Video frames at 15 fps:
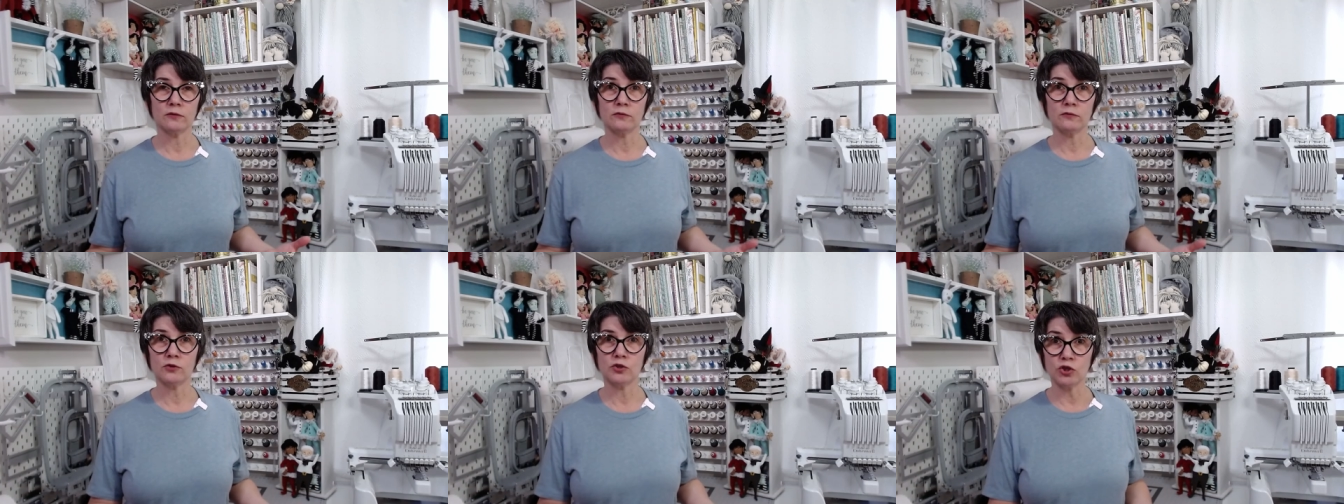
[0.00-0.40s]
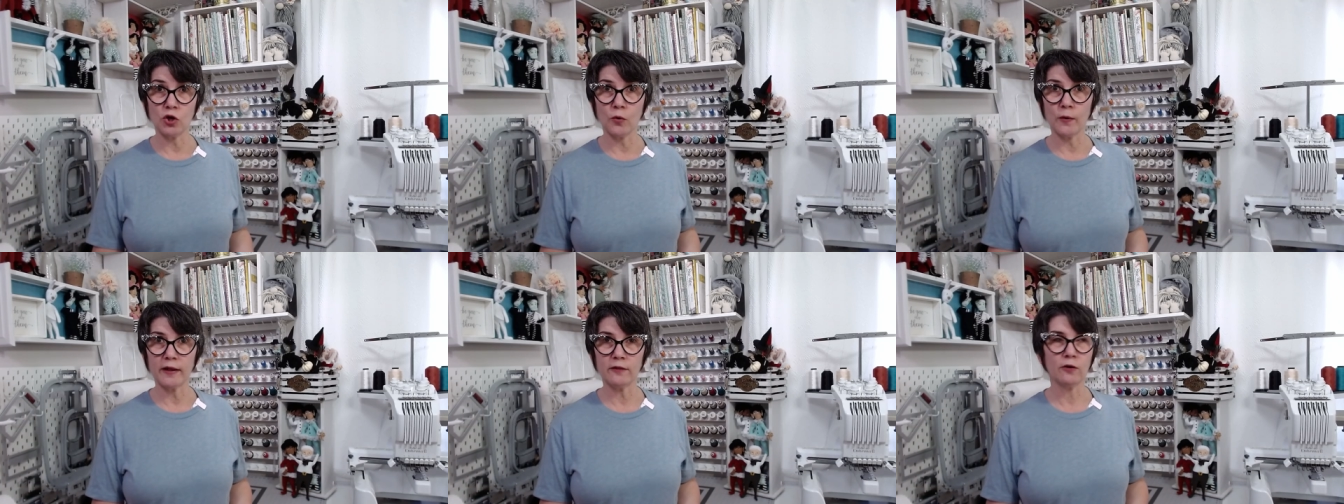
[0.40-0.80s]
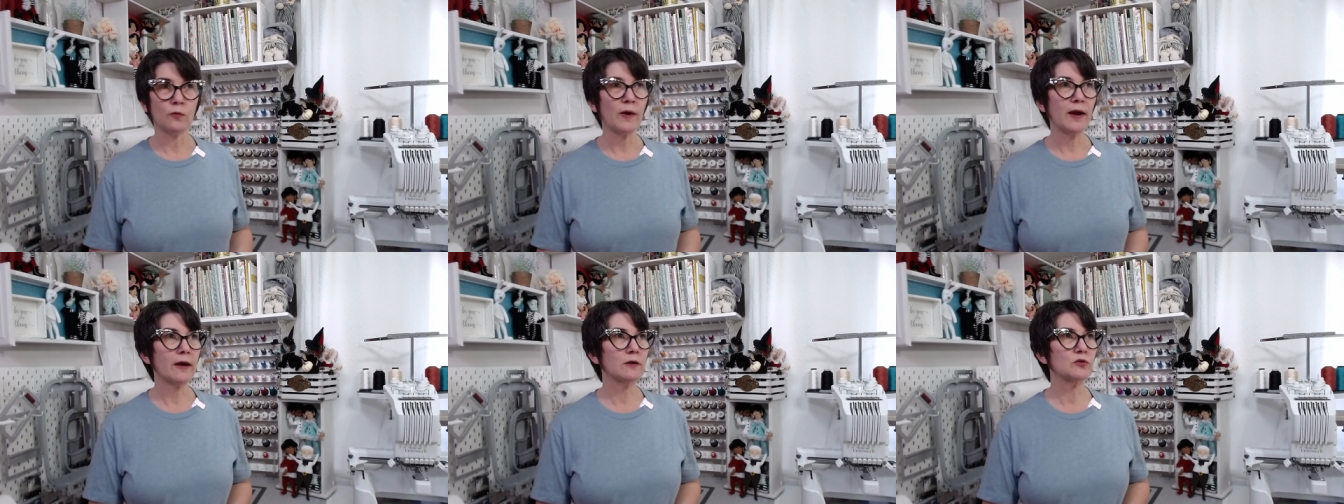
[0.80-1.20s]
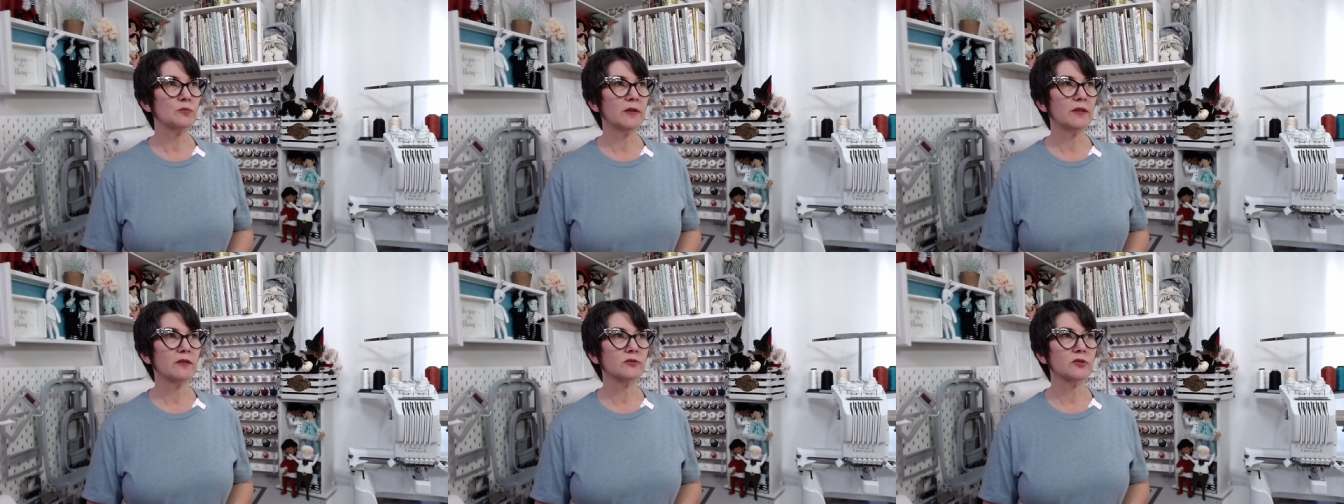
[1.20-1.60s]
showing their wares,
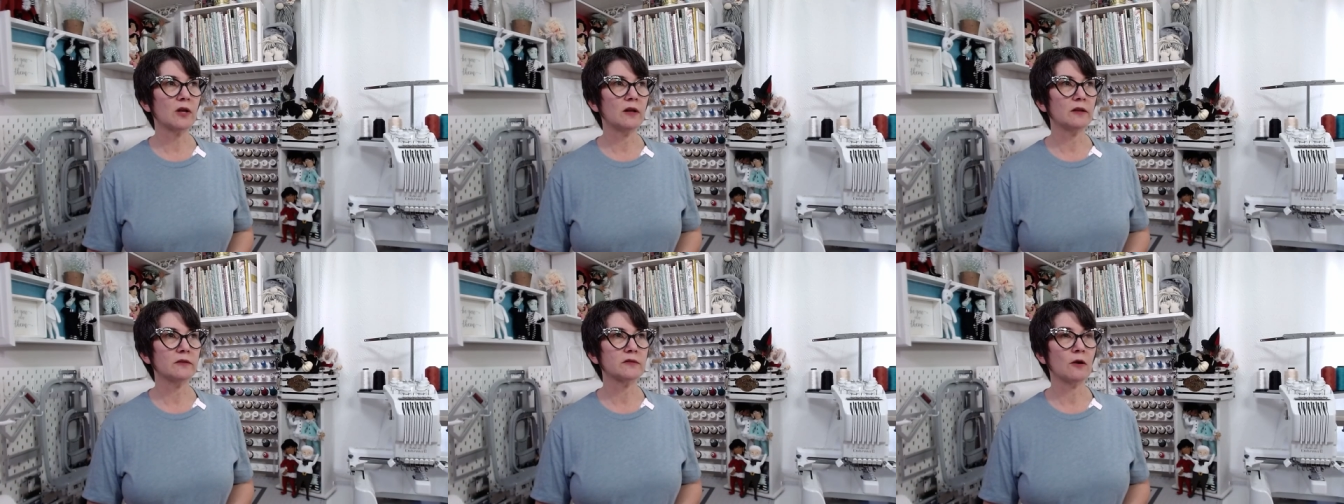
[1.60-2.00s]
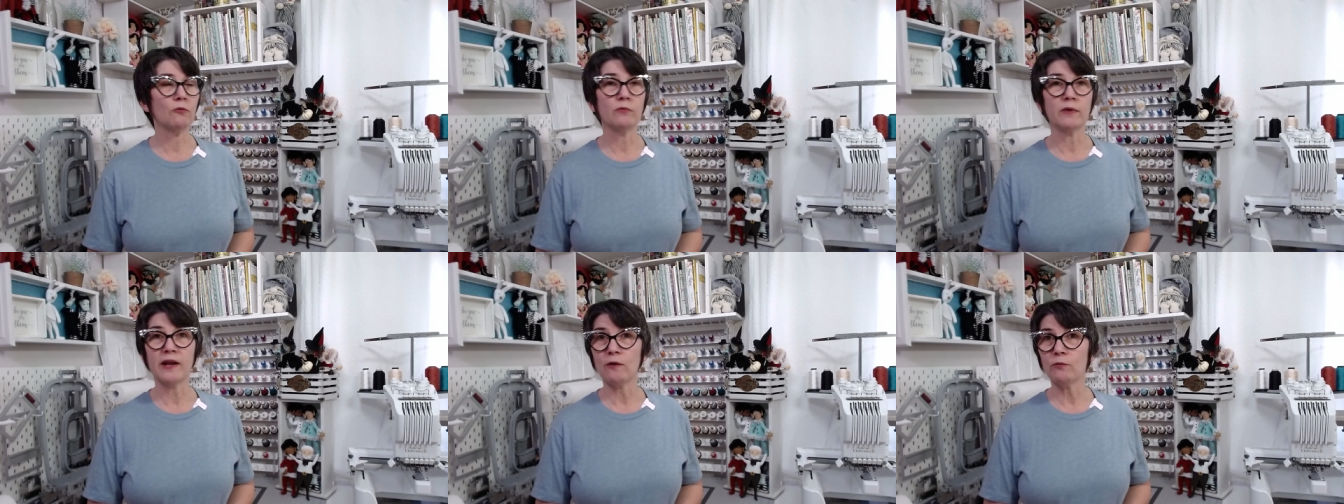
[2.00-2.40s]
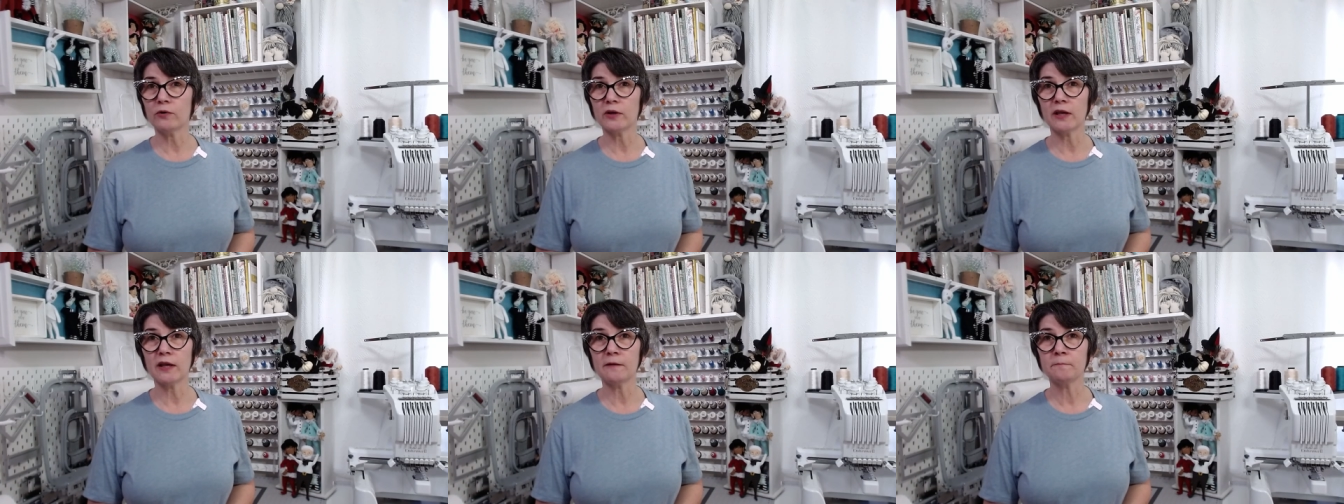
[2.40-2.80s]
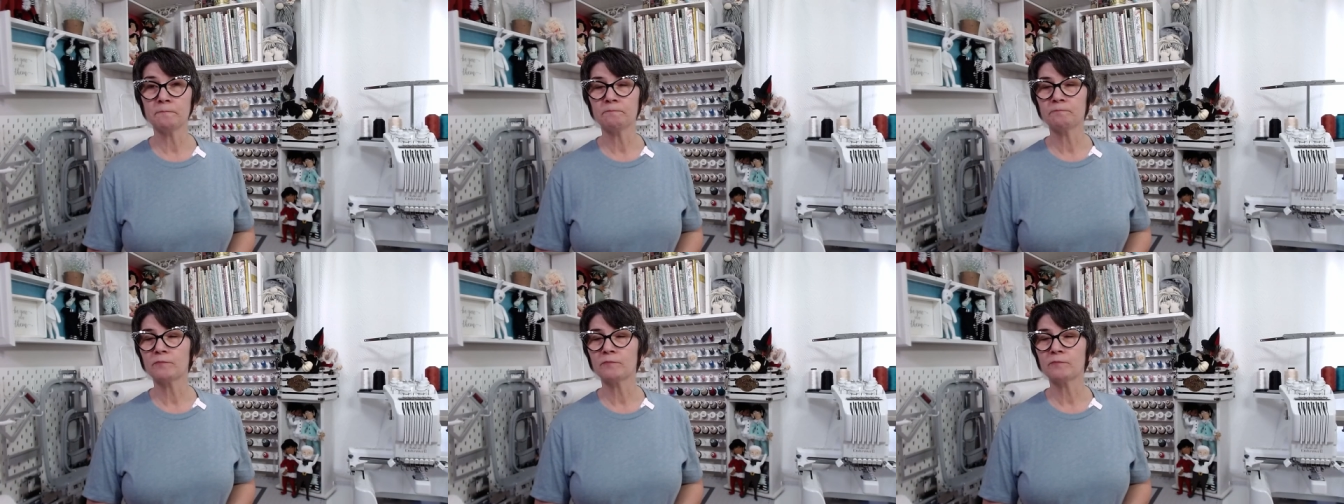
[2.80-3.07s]
but there's also networking.